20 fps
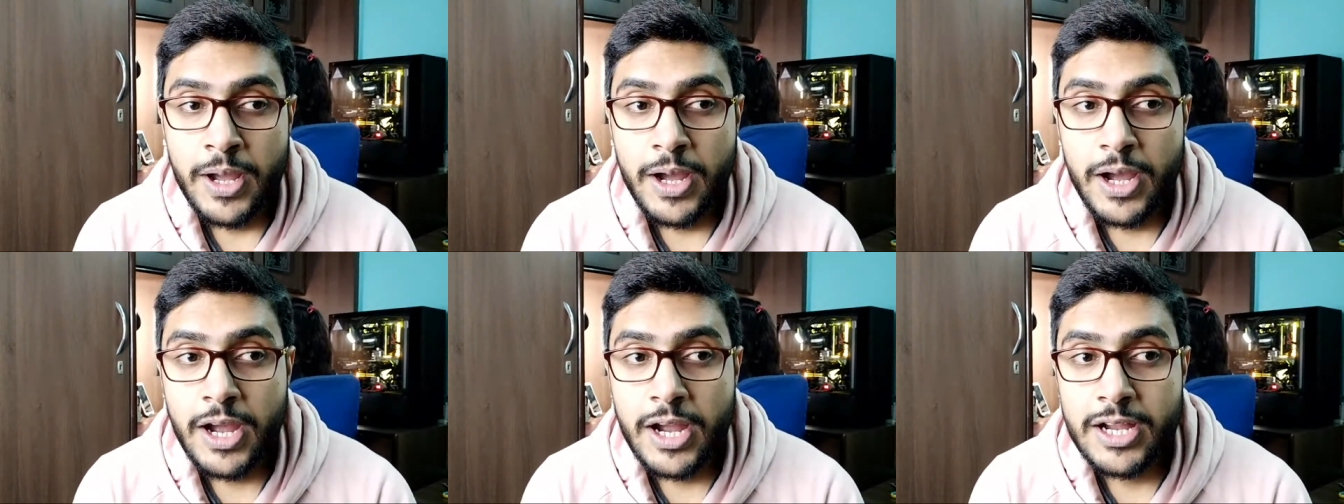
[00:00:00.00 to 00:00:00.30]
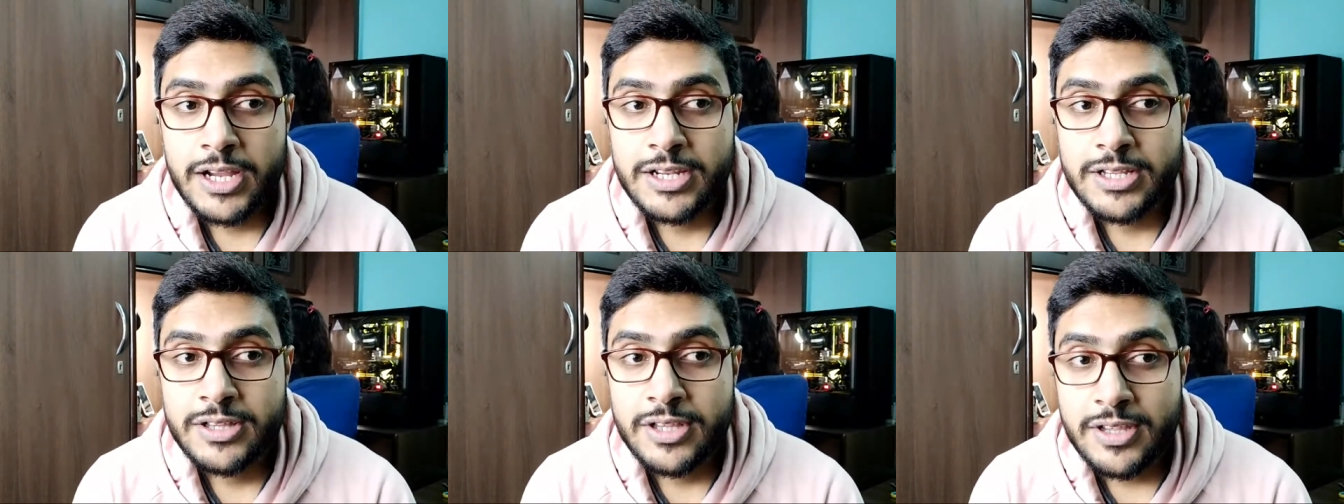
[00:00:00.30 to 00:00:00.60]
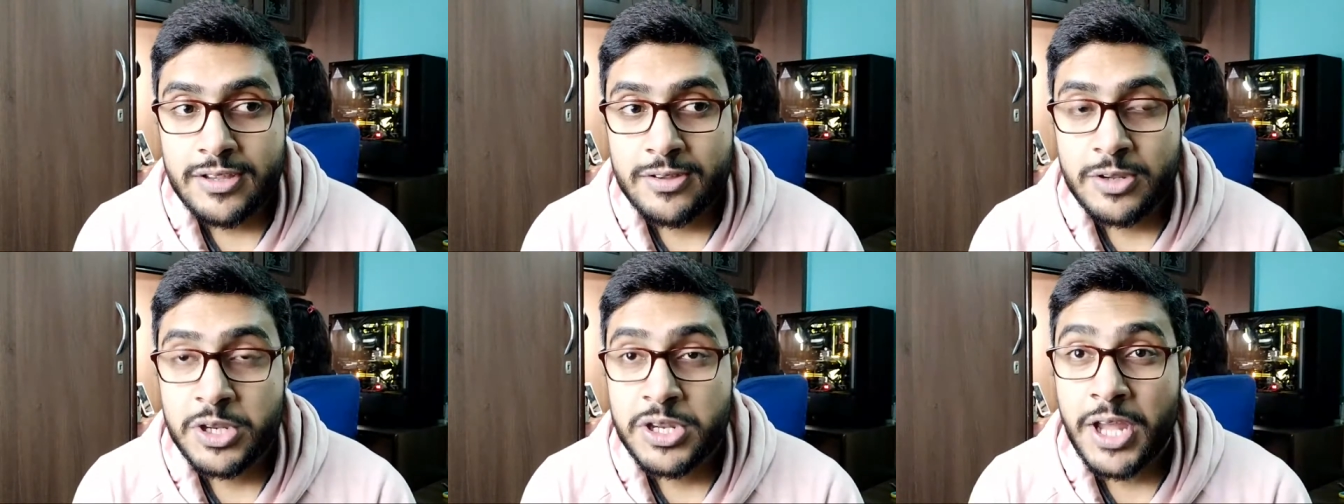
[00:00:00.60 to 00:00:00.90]
And
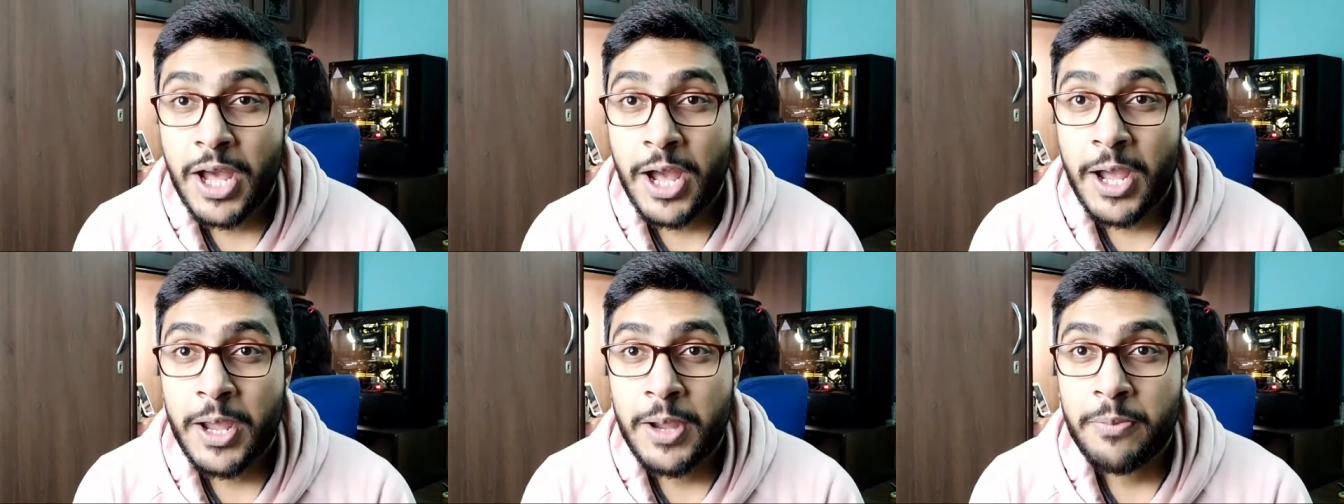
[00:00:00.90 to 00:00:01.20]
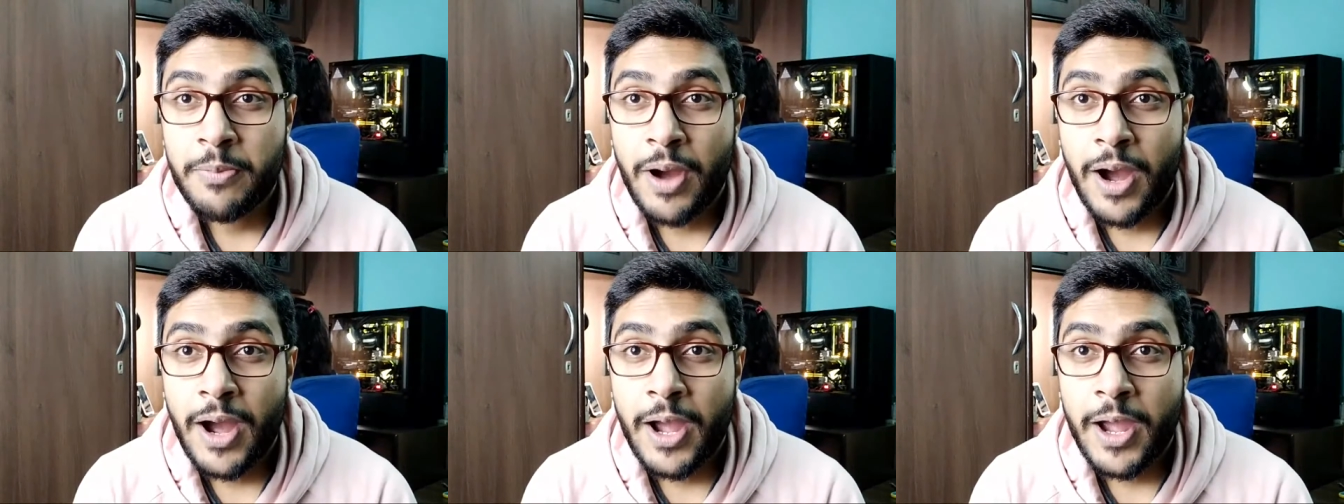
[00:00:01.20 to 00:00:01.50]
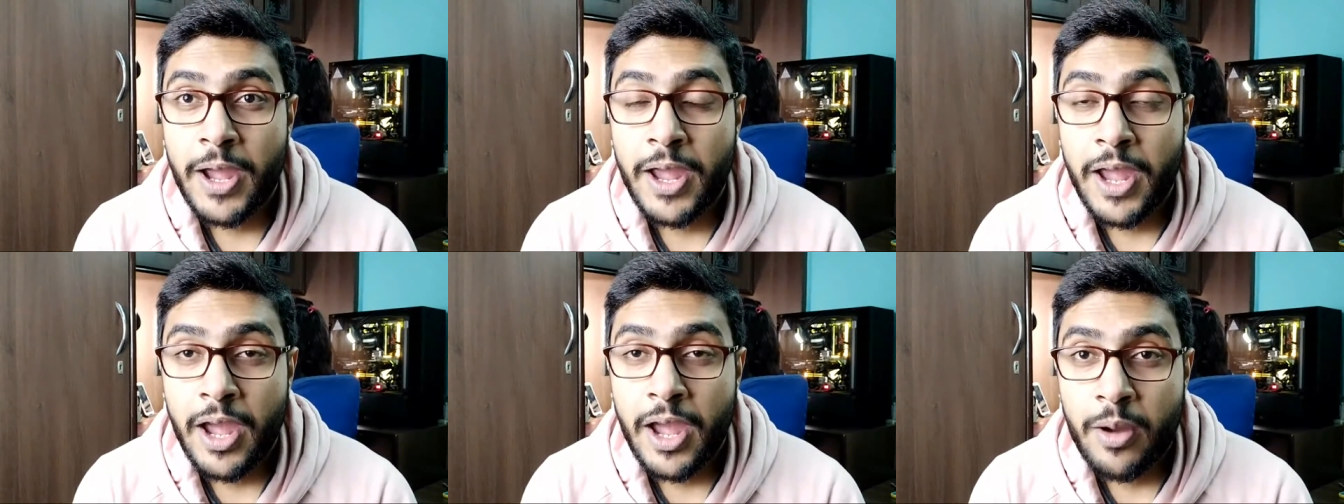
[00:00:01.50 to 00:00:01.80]
this time
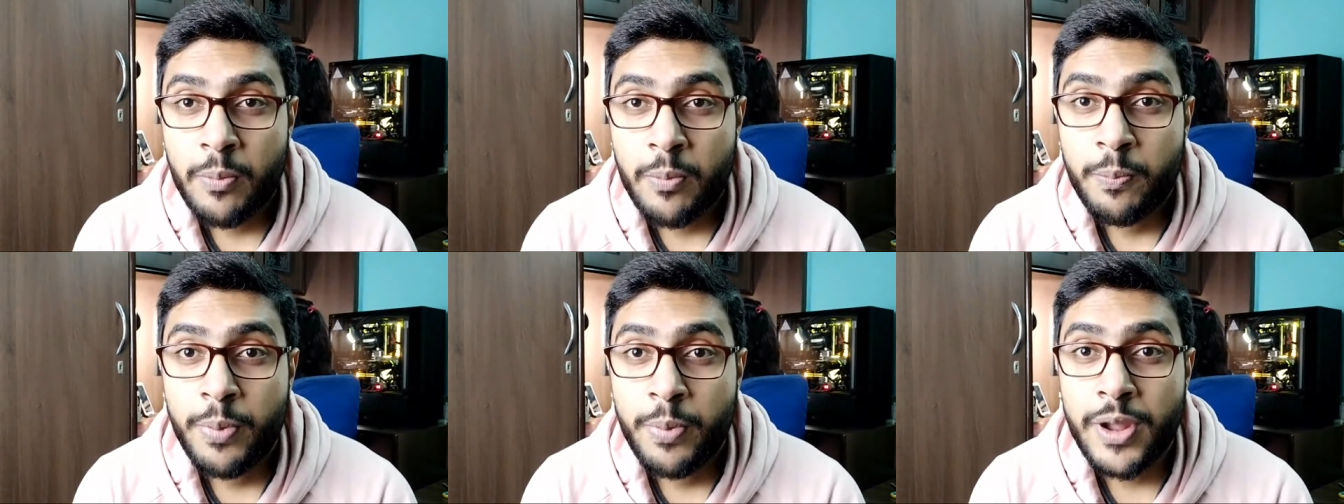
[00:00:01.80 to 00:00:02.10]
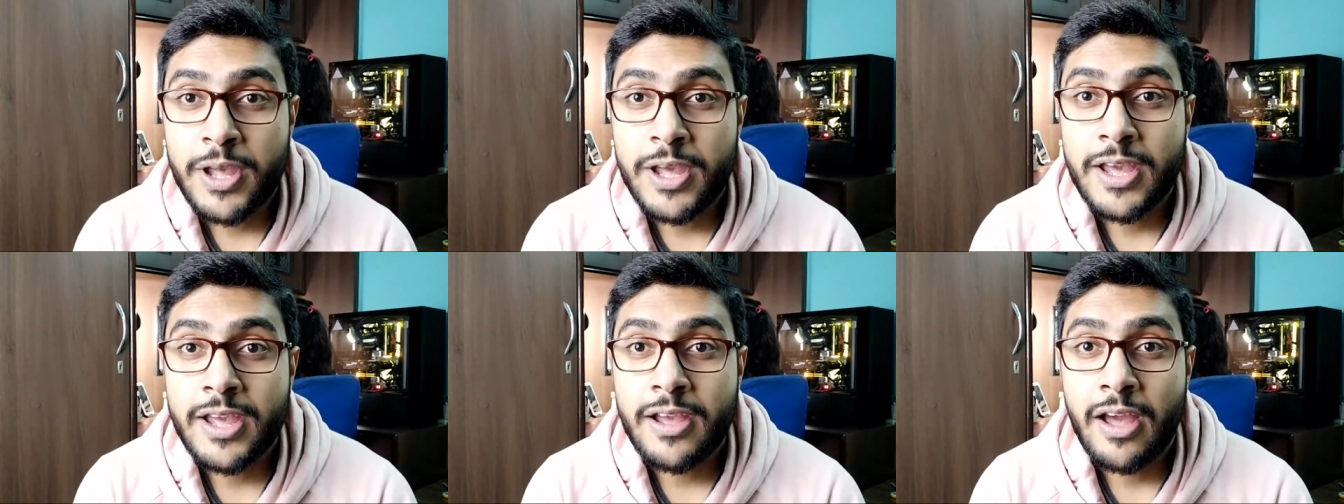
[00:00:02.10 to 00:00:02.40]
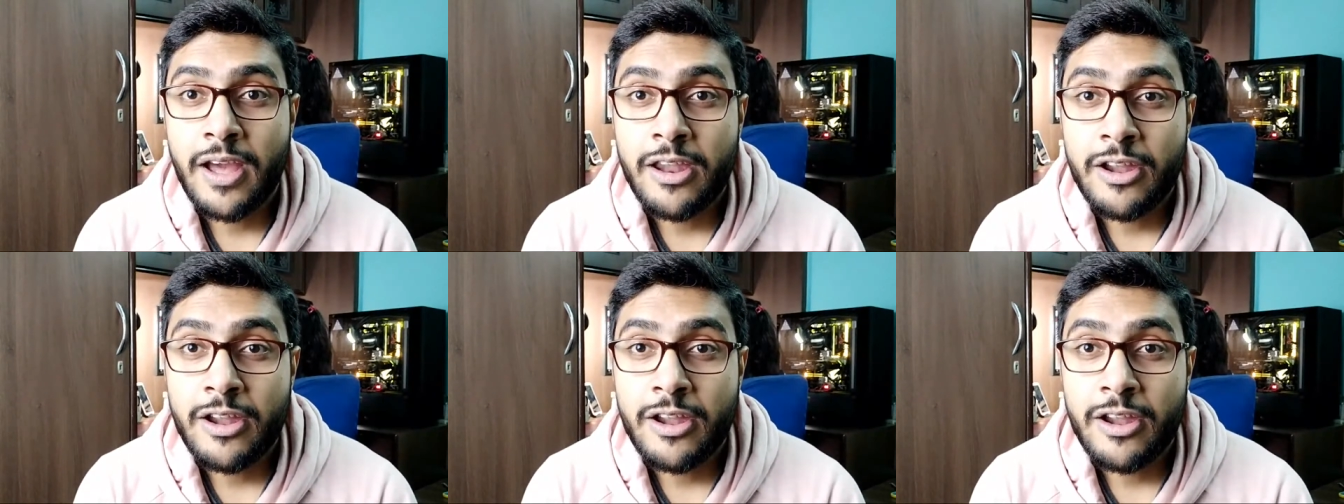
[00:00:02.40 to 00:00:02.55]
I am bringing